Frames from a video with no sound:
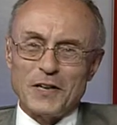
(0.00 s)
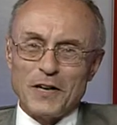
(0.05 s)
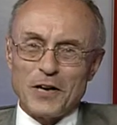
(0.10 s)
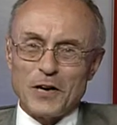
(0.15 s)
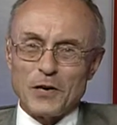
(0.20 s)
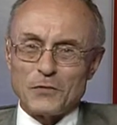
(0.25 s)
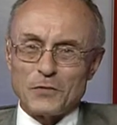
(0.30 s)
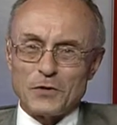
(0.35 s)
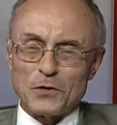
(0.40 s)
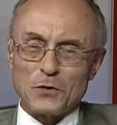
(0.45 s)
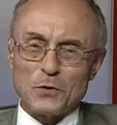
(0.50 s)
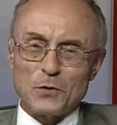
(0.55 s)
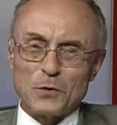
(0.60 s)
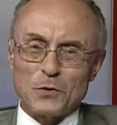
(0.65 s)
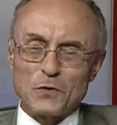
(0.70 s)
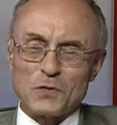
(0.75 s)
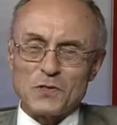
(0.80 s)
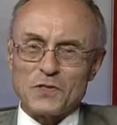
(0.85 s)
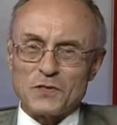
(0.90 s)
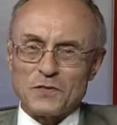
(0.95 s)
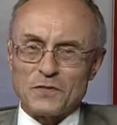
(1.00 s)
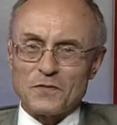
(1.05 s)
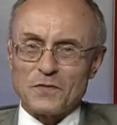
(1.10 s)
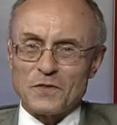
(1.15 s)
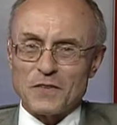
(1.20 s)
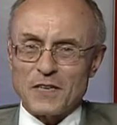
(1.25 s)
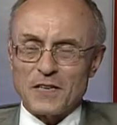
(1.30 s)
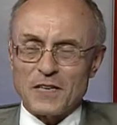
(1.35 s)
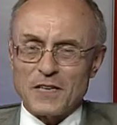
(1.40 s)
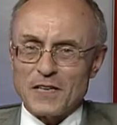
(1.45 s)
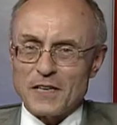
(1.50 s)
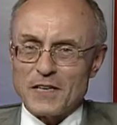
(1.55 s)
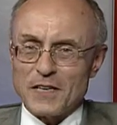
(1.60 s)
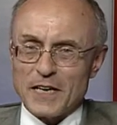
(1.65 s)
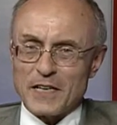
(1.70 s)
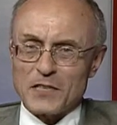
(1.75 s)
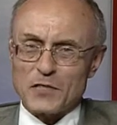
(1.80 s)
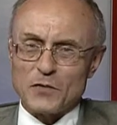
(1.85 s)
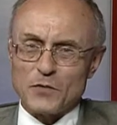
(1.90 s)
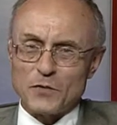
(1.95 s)
over the course of the
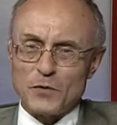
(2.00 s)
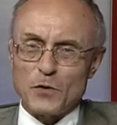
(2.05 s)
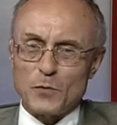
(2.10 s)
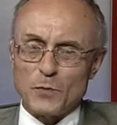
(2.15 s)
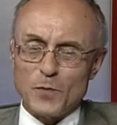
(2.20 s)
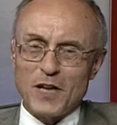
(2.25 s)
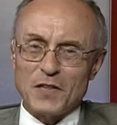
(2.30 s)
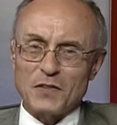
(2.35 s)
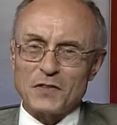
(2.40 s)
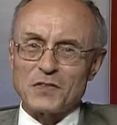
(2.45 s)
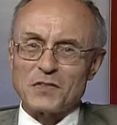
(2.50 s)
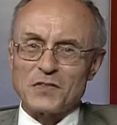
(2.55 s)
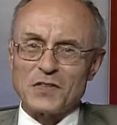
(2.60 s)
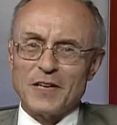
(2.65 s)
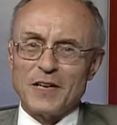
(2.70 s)
next few months.